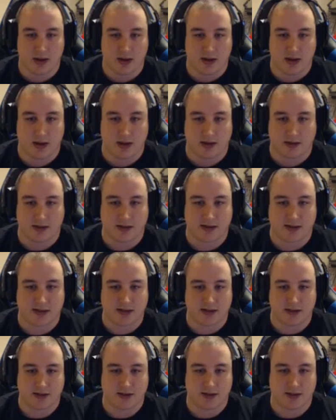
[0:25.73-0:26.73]
And this is
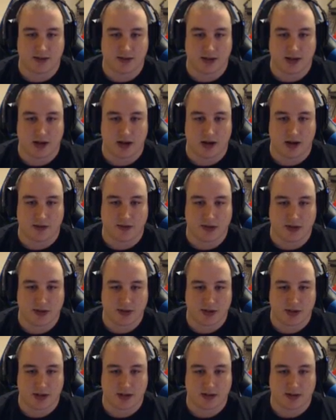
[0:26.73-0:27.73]
due to the Alvia
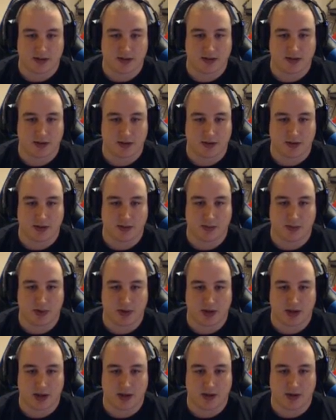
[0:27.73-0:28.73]
channels only
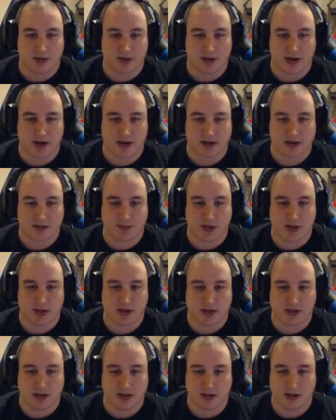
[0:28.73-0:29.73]
putting out
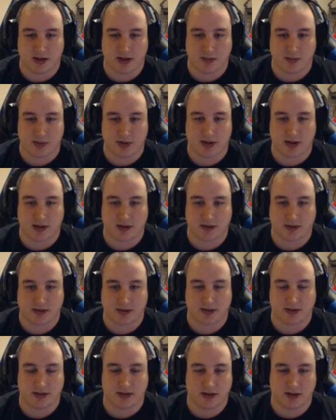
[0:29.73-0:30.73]
XP and not putting out the
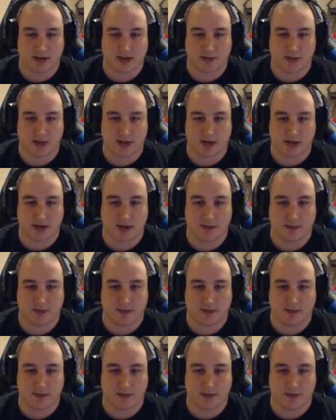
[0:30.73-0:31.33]
skill XP.